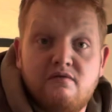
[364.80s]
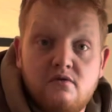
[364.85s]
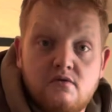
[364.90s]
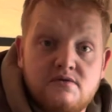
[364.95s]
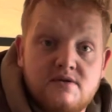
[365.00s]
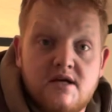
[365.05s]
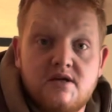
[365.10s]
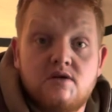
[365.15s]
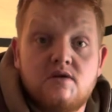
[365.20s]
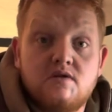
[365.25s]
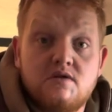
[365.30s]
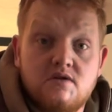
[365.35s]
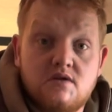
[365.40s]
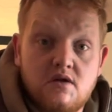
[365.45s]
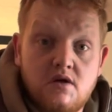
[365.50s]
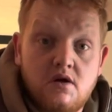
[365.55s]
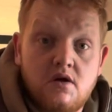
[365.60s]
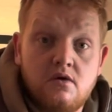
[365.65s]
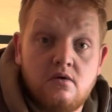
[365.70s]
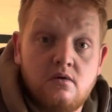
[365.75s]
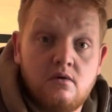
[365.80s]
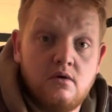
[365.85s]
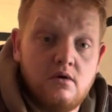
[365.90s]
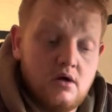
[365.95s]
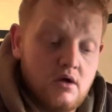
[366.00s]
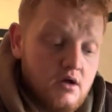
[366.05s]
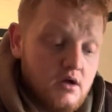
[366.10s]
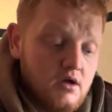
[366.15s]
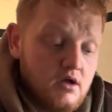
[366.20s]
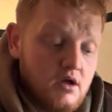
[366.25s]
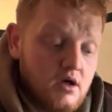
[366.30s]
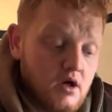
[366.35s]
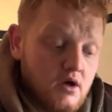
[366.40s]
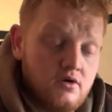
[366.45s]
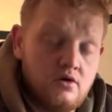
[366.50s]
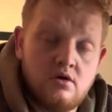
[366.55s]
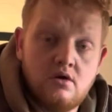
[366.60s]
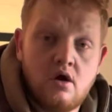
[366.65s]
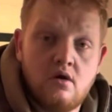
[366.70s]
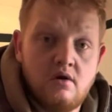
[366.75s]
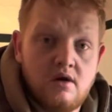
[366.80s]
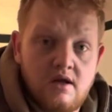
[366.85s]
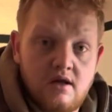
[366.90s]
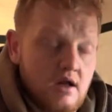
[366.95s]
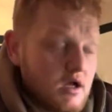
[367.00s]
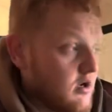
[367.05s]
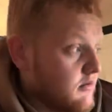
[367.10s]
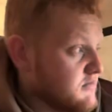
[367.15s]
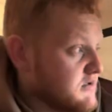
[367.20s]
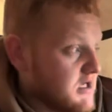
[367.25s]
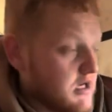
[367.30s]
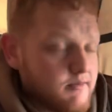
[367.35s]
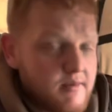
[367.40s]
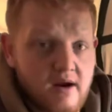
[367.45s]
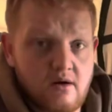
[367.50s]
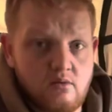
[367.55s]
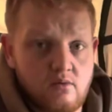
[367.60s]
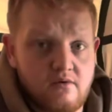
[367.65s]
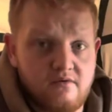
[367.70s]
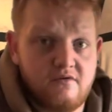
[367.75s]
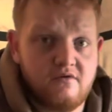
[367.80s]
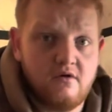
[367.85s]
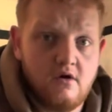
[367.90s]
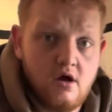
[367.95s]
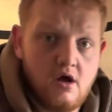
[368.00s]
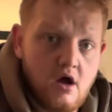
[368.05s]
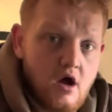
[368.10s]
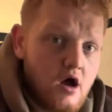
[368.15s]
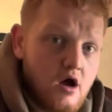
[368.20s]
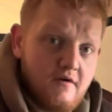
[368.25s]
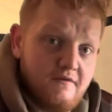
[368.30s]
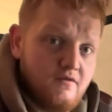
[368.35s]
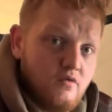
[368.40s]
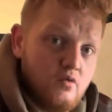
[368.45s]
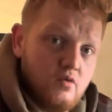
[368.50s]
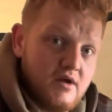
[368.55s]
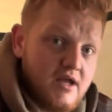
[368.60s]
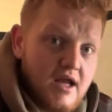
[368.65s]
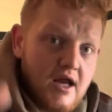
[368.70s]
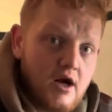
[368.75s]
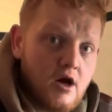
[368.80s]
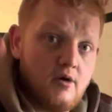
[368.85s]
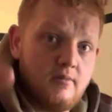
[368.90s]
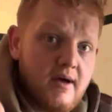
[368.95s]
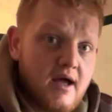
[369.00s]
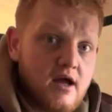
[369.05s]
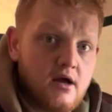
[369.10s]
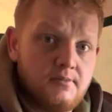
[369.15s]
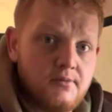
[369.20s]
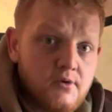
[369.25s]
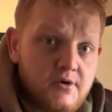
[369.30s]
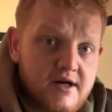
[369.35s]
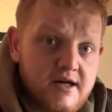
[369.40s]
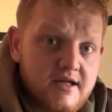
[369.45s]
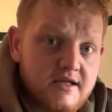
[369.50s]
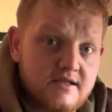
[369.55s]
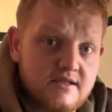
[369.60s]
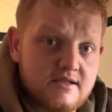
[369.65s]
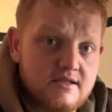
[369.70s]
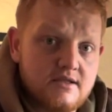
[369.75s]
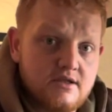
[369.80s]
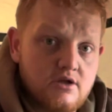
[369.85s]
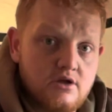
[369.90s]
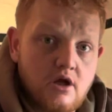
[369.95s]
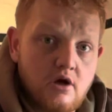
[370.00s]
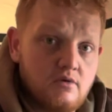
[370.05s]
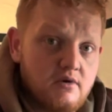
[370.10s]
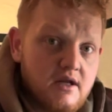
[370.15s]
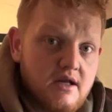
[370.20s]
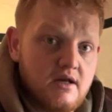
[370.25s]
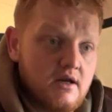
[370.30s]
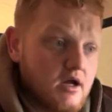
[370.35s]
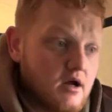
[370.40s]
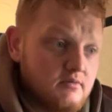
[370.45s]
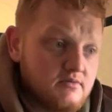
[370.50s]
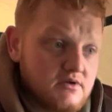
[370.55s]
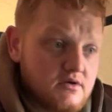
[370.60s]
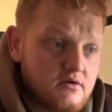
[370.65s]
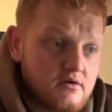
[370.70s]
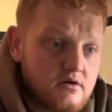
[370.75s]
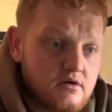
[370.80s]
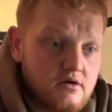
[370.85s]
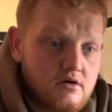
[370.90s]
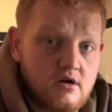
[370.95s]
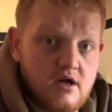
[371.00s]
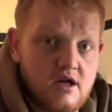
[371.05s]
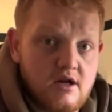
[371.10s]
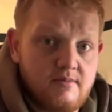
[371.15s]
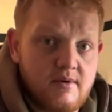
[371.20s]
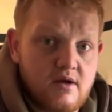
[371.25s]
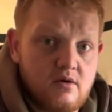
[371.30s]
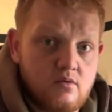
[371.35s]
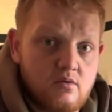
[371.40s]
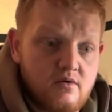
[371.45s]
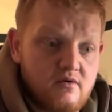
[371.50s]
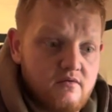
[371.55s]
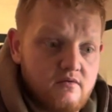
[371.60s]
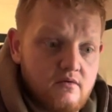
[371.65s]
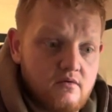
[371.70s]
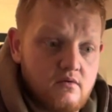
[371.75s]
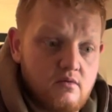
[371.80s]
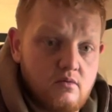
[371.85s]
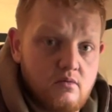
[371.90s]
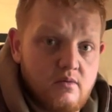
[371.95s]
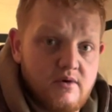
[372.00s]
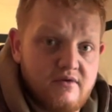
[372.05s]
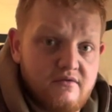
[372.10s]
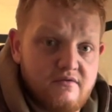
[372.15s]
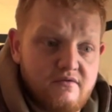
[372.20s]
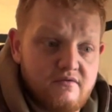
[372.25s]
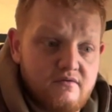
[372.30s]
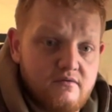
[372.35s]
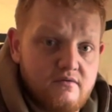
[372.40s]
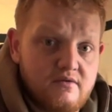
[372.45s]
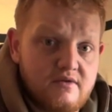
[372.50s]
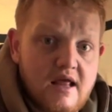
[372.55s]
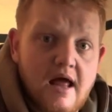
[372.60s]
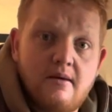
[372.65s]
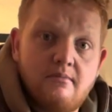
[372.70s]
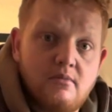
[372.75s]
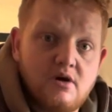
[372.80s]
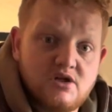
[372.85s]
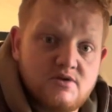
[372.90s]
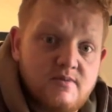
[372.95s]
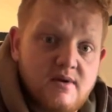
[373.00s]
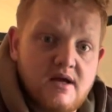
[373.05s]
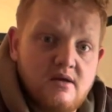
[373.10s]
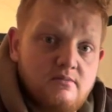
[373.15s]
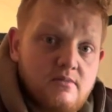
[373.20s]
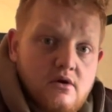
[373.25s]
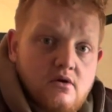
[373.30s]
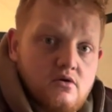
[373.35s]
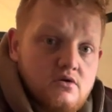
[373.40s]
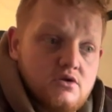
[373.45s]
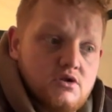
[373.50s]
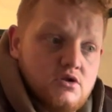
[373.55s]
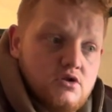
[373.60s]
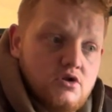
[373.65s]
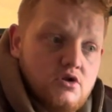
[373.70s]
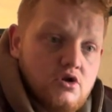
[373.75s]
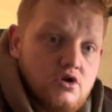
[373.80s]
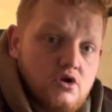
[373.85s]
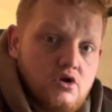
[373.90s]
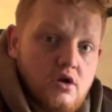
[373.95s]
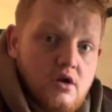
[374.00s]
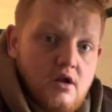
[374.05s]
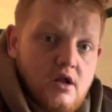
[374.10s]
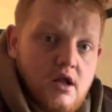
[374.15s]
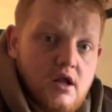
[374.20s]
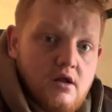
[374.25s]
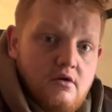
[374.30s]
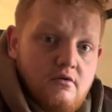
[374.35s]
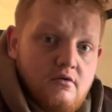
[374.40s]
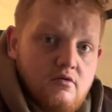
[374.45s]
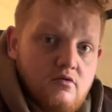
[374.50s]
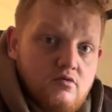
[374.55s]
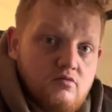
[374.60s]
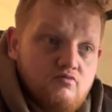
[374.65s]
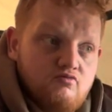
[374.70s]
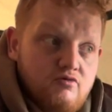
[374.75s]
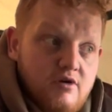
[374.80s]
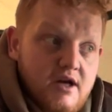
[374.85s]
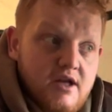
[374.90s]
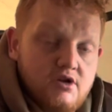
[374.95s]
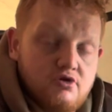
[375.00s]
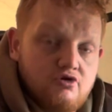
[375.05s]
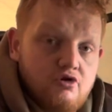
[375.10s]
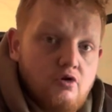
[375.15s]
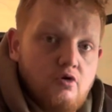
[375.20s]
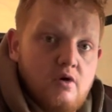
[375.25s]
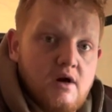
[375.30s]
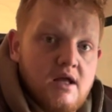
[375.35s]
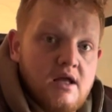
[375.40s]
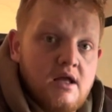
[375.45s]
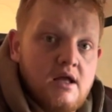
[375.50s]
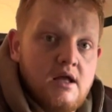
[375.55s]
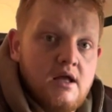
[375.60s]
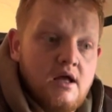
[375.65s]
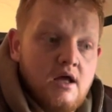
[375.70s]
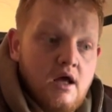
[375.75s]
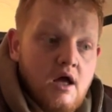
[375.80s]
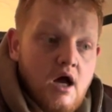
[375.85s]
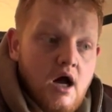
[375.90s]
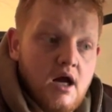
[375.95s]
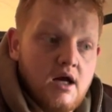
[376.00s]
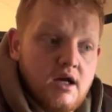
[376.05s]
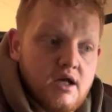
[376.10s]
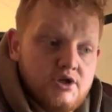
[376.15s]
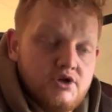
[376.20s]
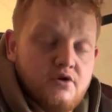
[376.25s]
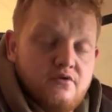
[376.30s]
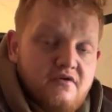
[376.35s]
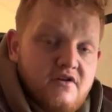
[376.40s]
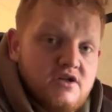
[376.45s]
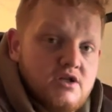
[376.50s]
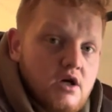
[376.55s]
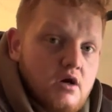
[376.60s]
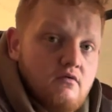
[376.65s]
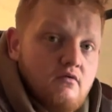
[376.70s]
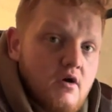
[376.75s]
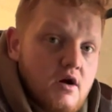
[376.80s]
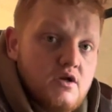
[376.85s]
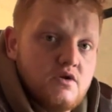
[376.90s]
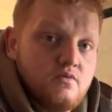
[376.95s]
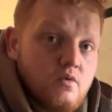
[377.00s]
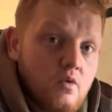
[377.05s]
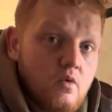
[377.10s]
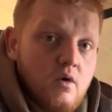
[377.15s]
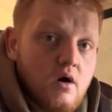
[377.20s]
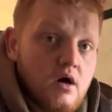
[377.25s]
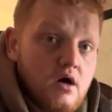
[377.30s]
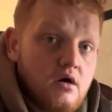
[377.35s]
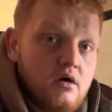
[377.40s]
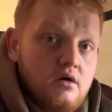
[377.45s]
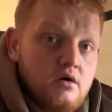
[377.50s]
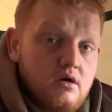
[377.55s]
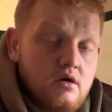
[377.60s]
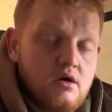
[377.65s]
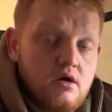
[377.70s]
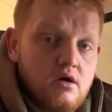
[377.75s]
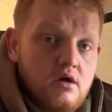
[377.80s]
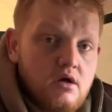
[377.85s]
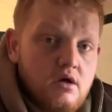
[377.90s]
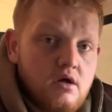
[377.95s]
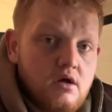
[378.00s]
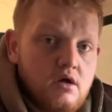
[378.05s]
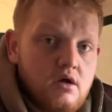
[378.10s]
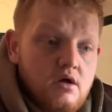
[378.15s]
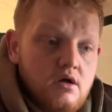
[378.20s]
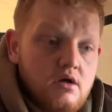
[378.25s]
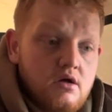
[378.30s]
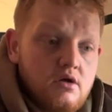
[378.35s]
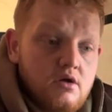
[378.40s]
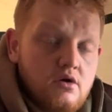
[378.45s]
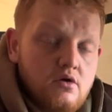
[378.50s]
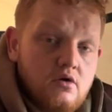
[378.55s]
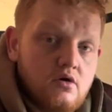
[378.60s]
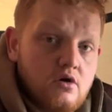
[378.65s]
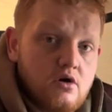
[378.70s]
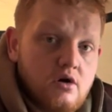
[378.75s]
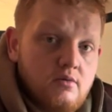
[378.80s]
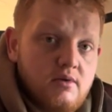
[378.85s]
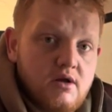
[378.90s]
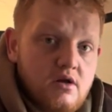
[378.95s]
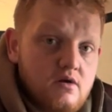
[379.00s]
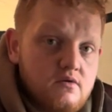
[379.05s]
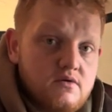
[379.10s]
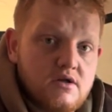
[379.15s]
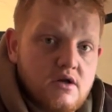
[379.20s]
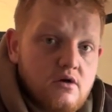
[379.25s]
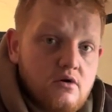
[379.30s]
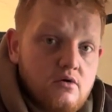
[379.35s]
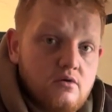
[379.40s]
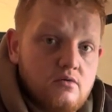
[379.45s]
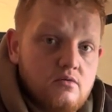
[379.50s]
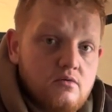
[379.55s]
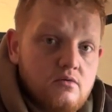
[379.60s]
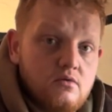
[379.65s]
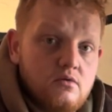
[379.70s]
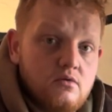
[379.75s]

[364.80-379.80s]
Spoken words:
few sessions to do. You know, you don't need to come to the bank with a full kilo bag of boilies. You don't need to come to like the bank with that much bait, because really and truly, unless you're fishing a runs water, you're not going to be using it all.